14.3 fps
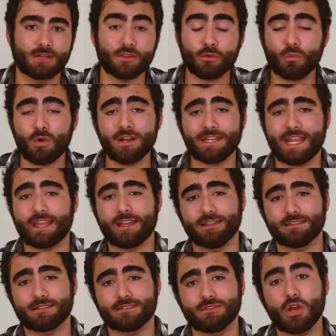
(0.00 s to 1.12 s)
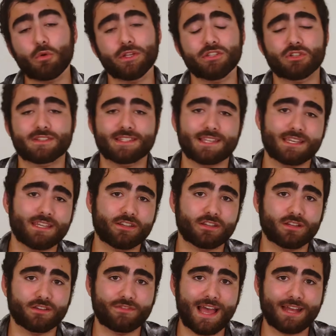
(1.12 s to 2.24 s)
On the one hand, knowing your city
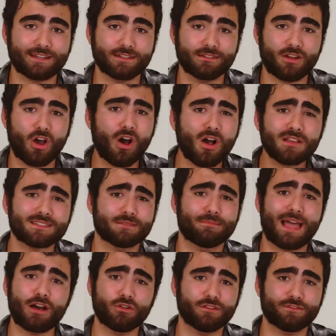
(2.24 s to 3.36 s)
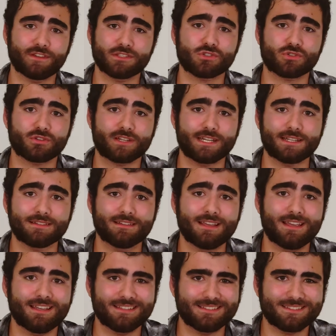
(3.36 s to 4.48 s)
could have had an awesome elephant street
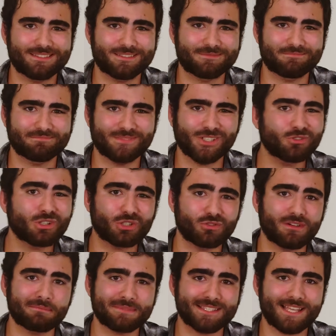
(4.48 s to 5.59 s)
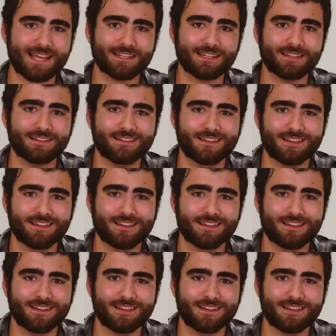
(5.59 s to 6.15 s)
is a little upsetting.